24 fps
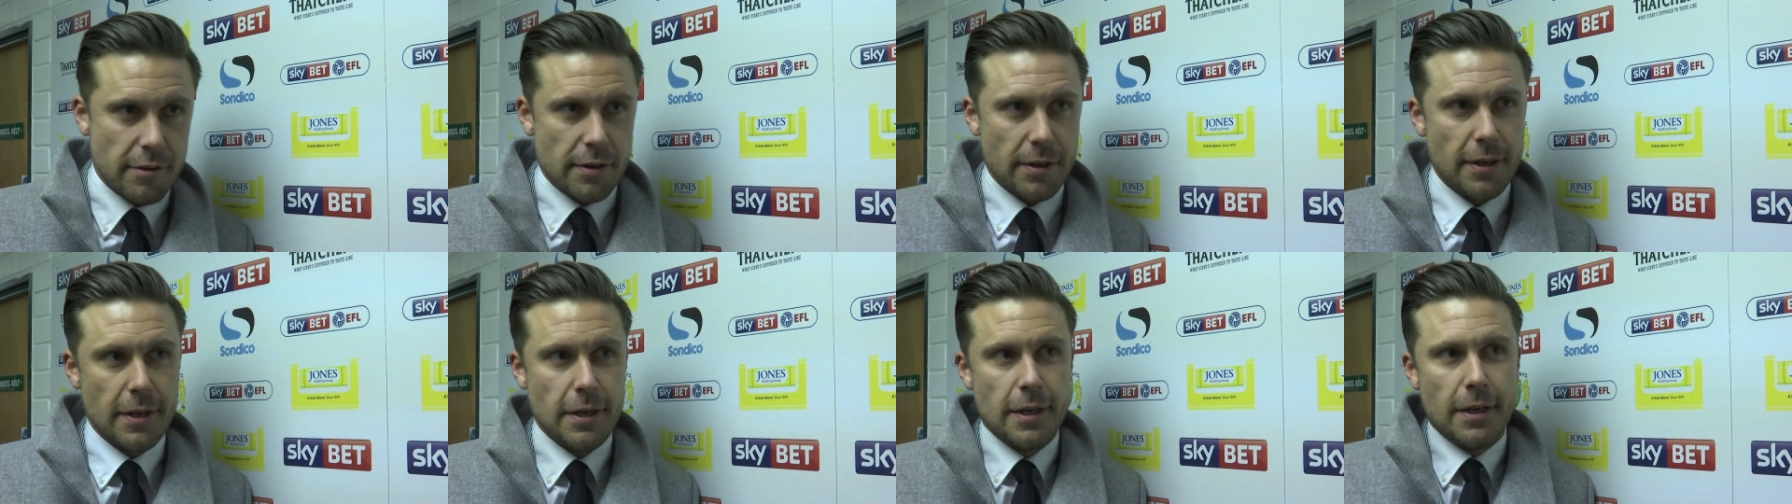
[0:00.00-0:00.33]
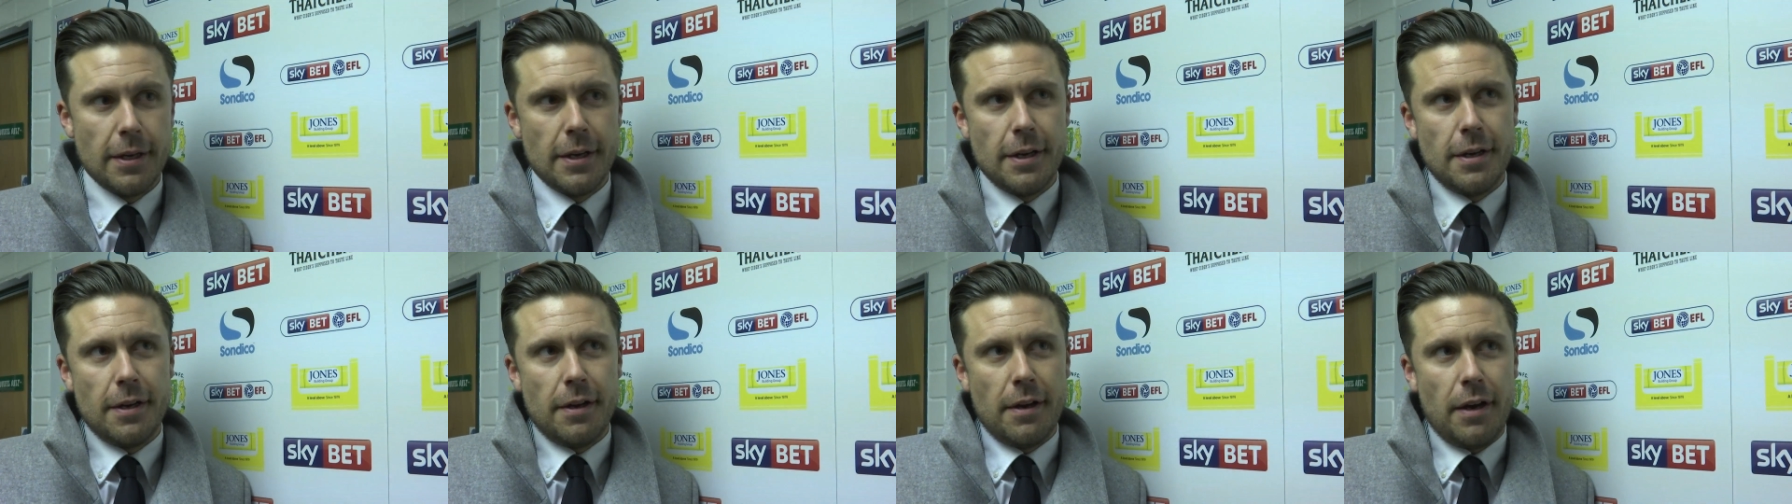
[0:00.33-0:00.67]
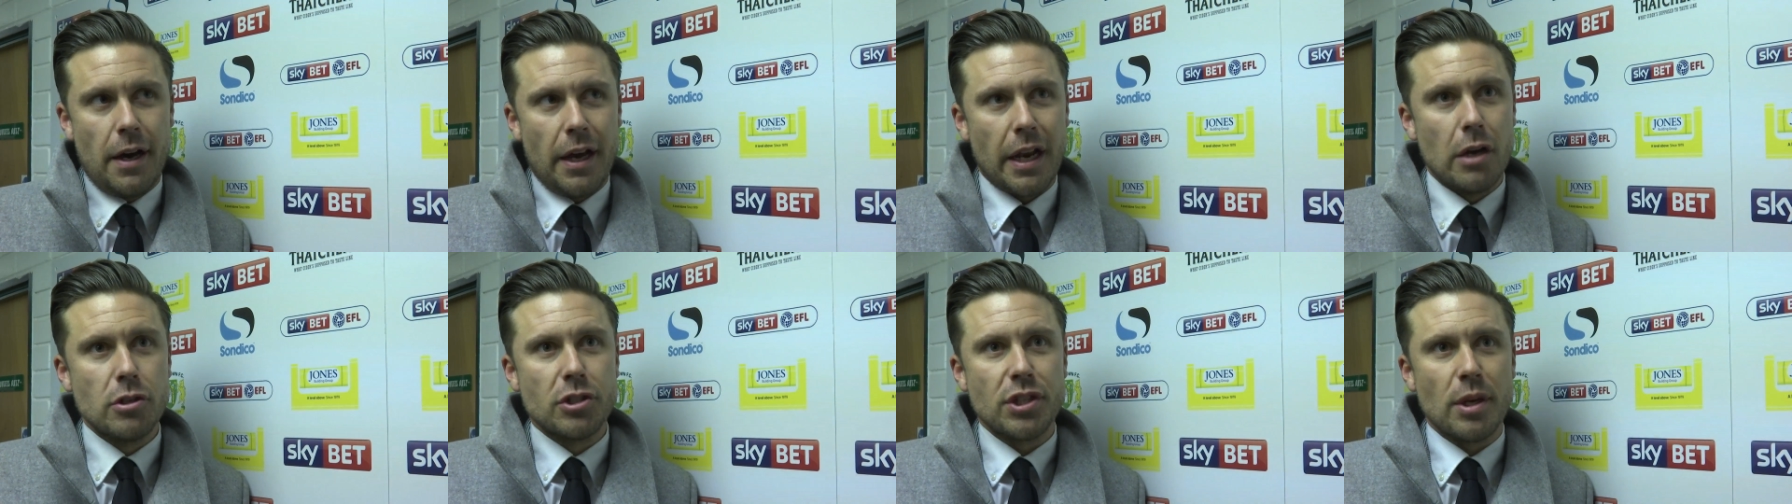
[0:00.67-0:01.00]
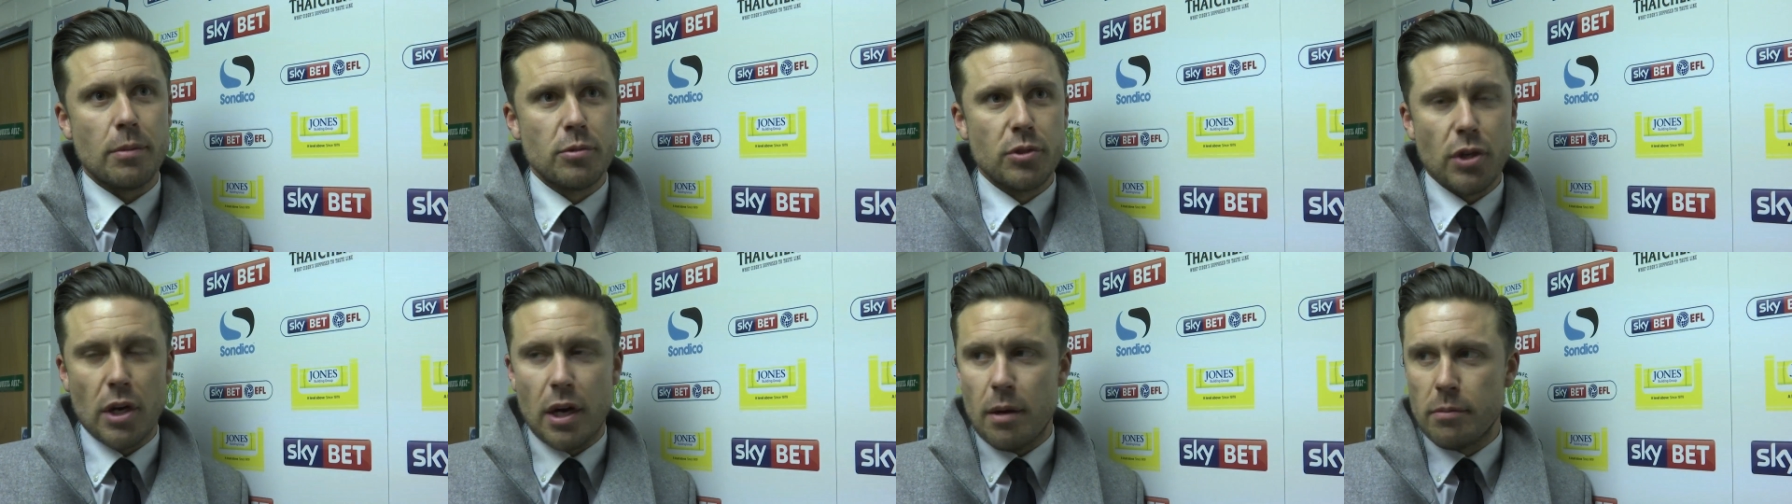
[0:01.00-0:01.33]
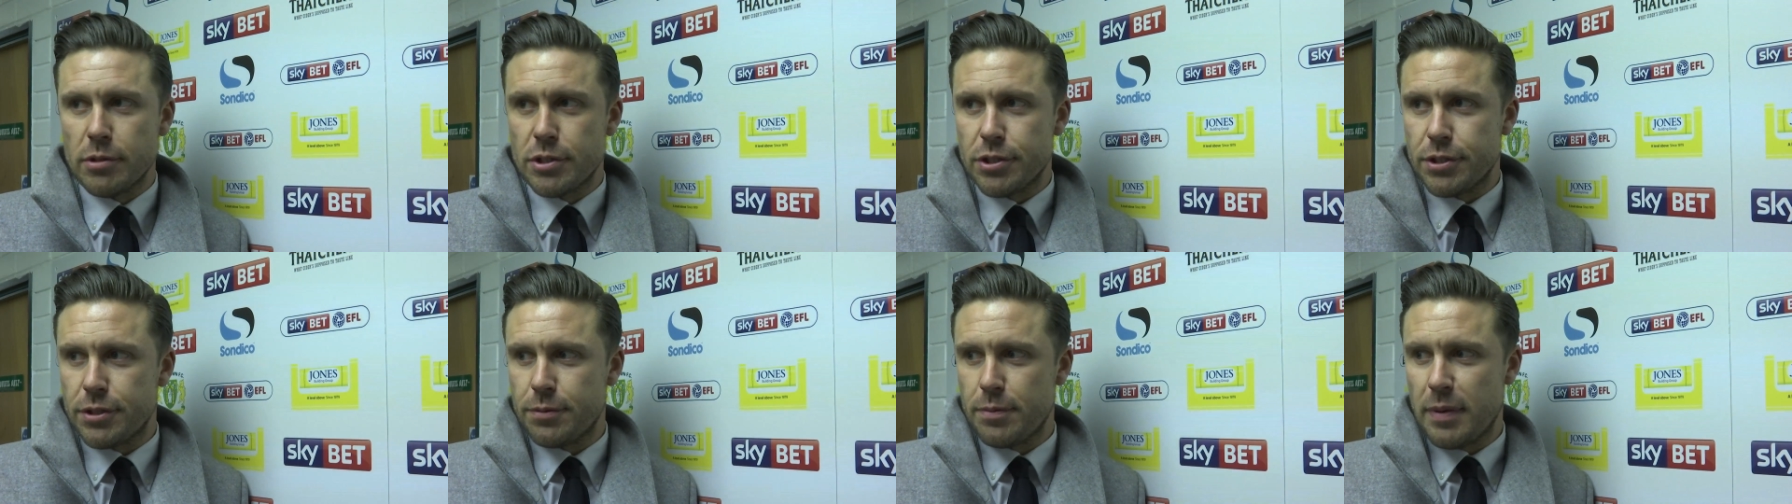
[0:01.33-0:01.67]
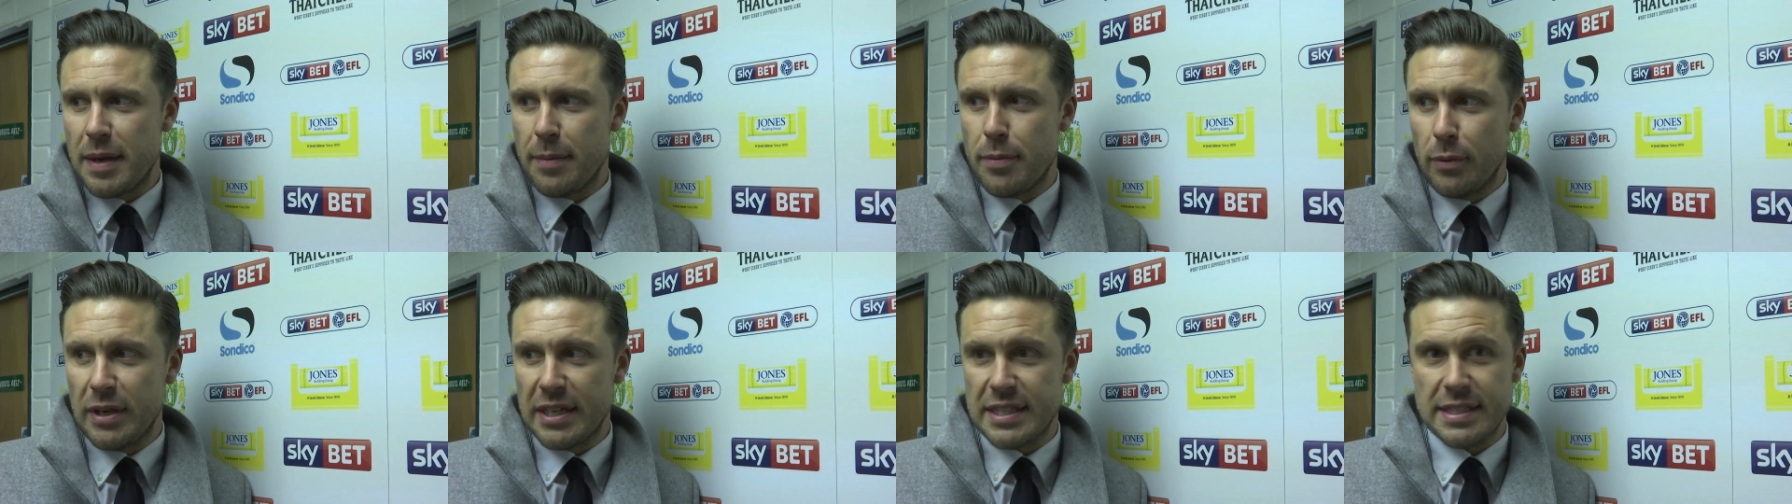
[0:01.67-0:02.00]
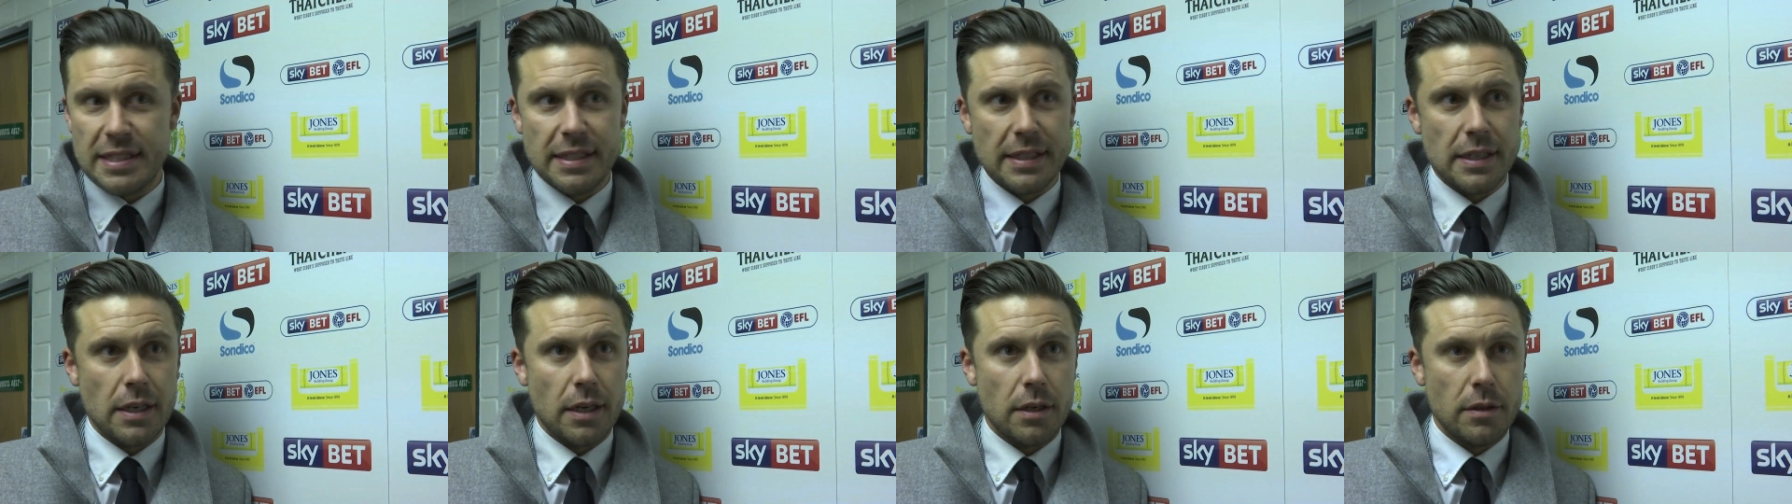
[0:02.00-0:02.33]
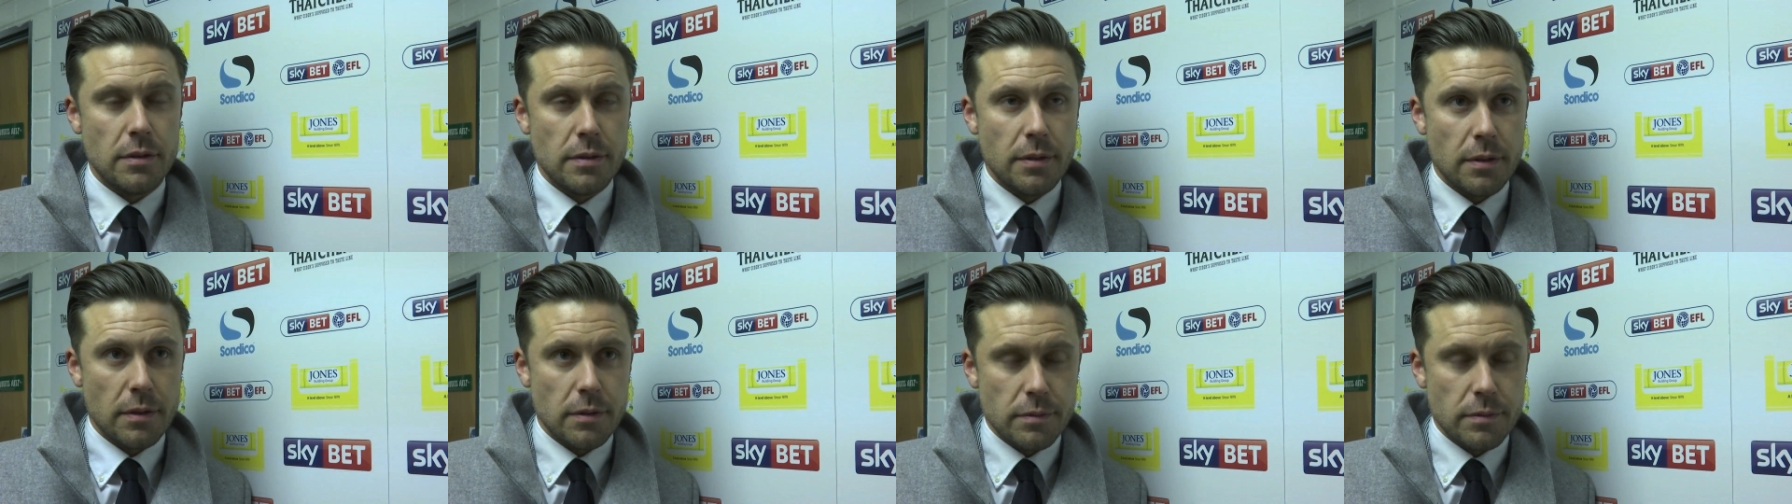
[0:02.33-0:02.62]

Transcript: And I know sometimes people listening go,